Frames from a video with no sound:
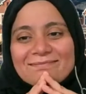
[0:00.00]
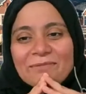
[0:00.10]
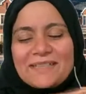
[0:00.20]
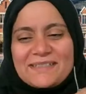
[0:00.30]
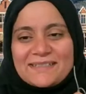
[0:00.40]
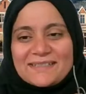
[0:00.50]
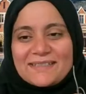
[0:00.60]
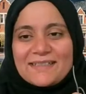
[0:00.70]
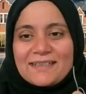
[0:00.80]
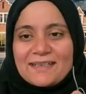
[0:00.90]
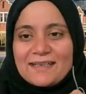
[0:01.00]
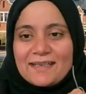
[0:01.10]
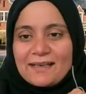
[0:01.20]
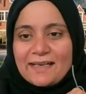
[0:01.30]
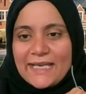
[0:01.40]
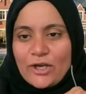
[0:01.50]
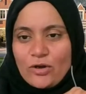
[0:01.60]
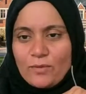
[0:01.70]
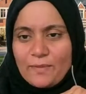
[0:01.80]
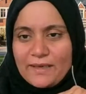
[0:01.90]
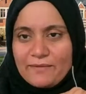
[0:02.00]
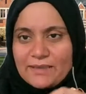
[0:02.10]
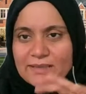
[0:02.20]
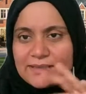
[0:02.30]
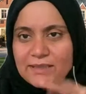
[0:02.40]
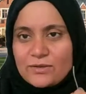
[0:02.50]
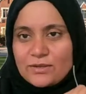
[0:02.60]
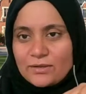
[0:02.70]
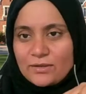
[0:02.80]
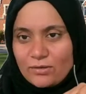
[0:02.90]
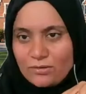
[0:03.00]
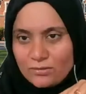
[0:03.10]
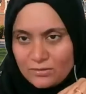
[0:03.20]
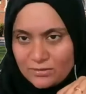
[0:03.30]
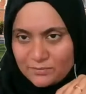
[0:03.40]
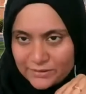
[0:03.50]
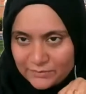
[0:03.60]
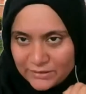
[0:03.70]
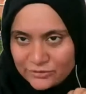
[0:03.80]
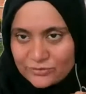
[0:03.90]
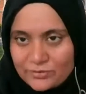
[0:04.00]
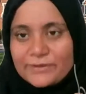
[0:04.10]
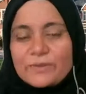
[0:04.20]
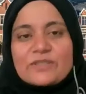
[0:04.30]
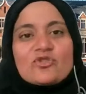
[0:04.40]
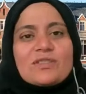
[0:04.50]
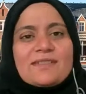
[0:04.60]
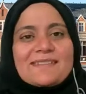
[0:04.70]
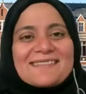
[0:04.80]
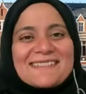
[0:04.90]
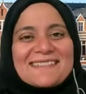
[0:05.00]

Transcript: Right? I hope I've answered pretty much all the questions.